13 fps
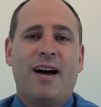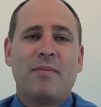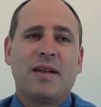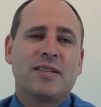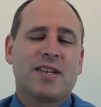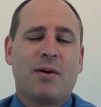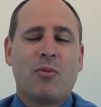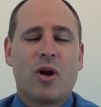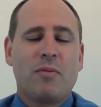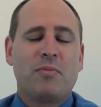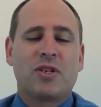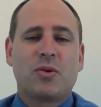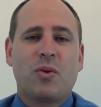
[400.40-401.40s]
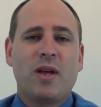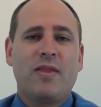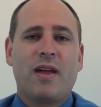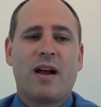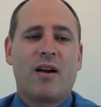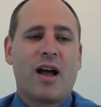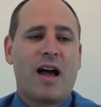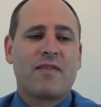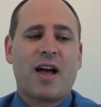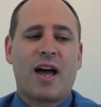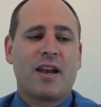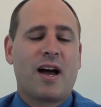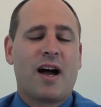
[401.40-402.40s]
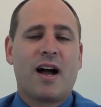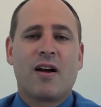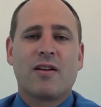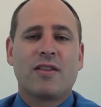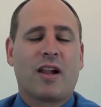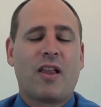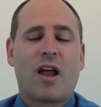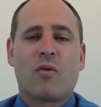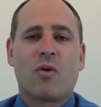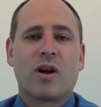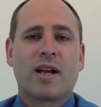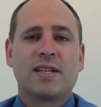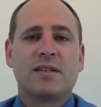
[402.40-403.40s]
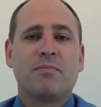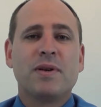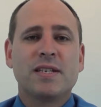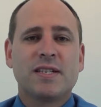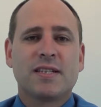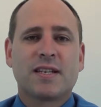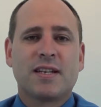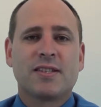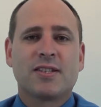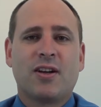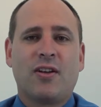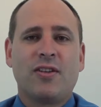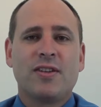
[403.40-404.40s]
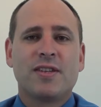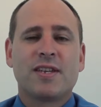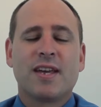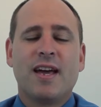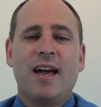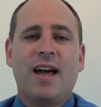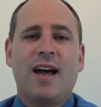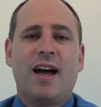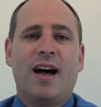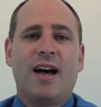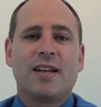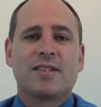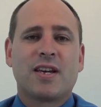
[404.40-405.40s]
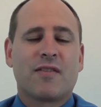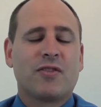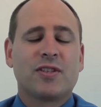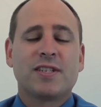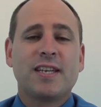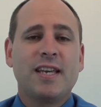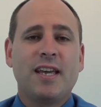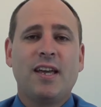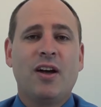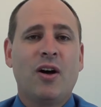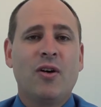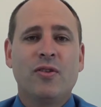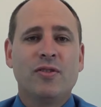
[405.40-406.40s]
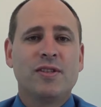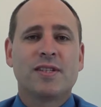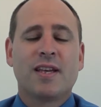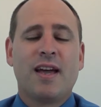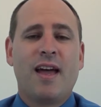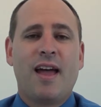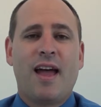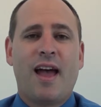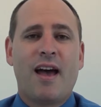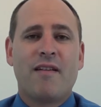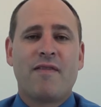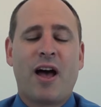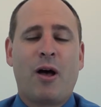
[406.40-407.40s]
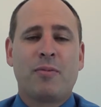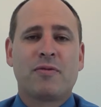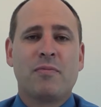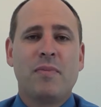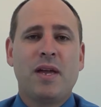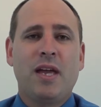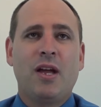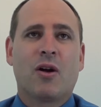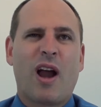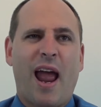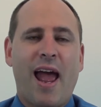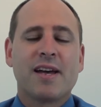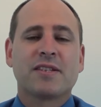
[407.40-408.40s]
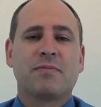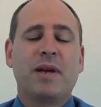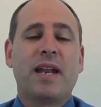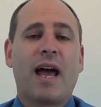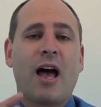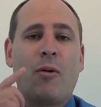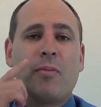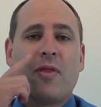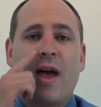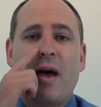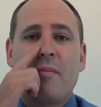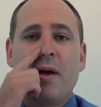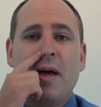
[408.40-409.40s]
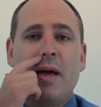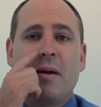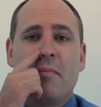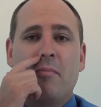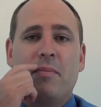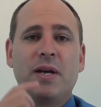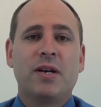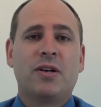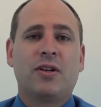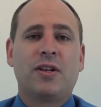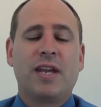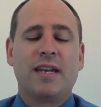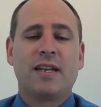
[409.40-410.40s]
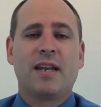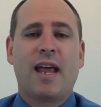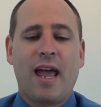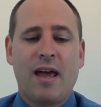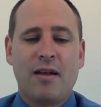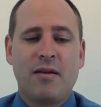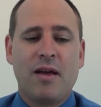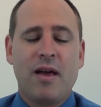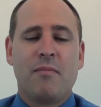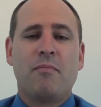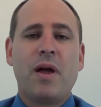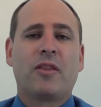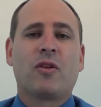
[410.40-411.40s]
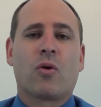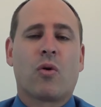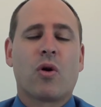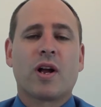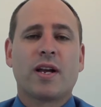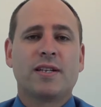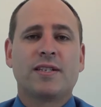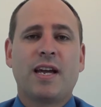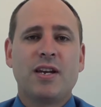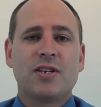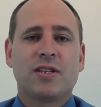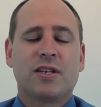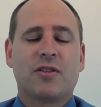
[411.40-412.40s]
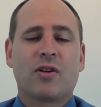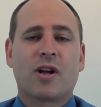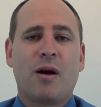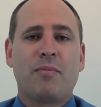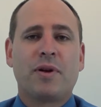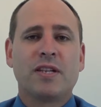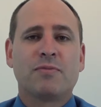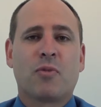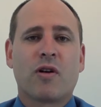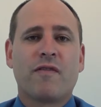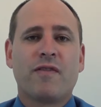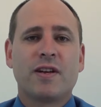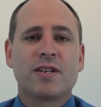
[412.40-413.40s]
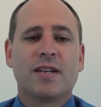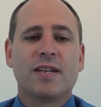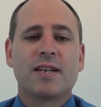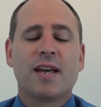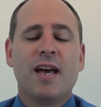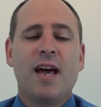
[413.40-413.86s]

And somewhere in between there, I've gotten hired and done a lot of work as a business consultant. Several CEOs have helped me or asked me to help them build and make their organizations and their companies more efficient.